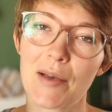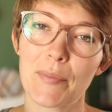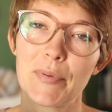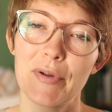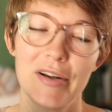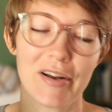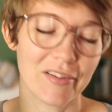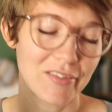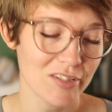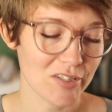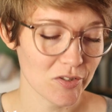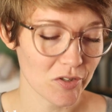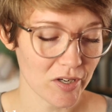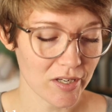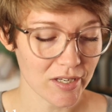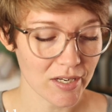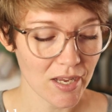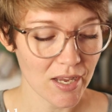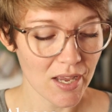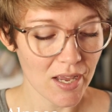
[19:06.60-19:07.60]
I'll put it on the
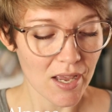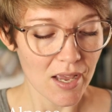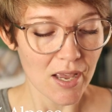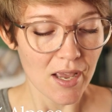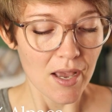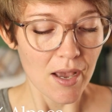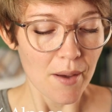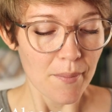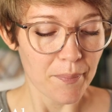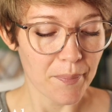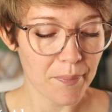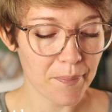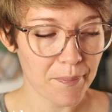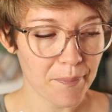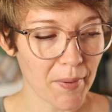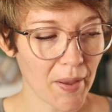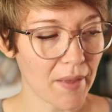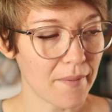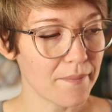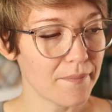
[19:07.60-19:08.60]
screen.
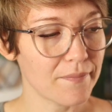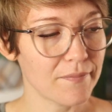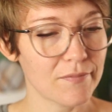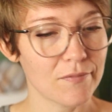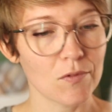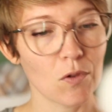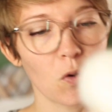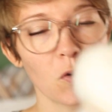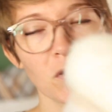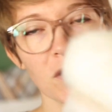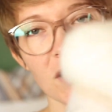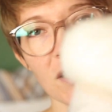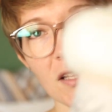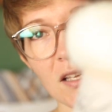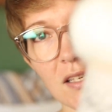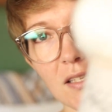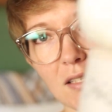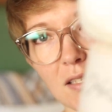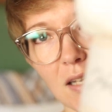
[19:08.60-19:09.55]
But holding these